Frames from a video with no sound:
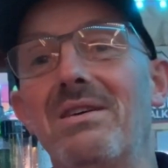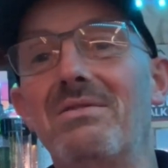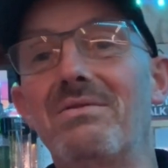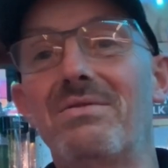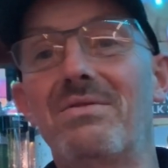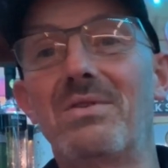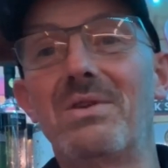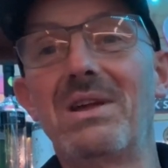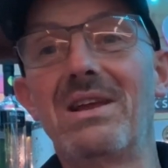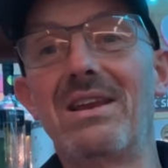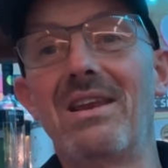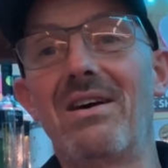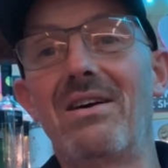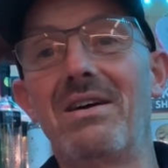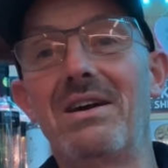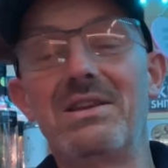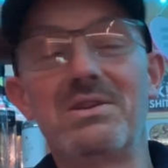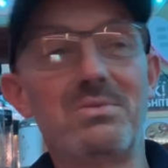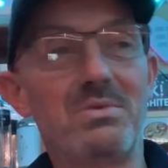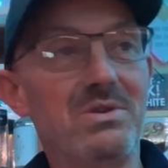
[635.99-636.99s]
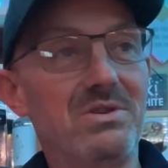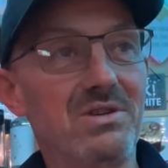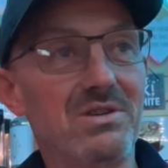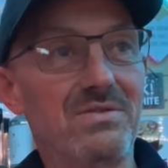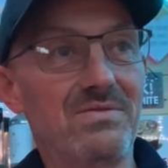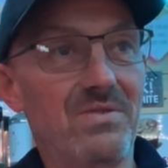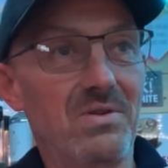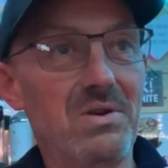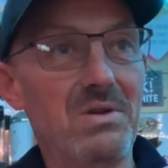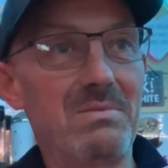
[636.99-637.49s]
funny lights, which is
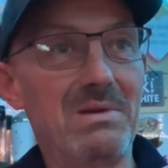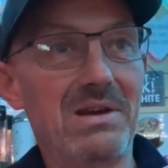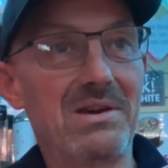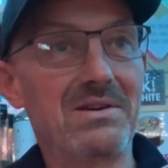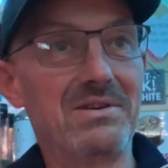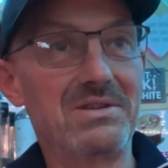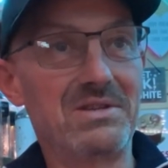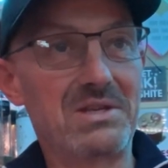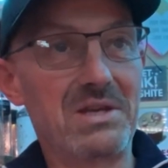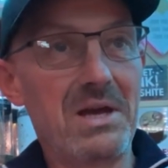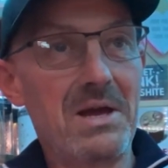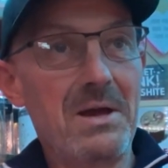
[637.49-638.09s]
funny because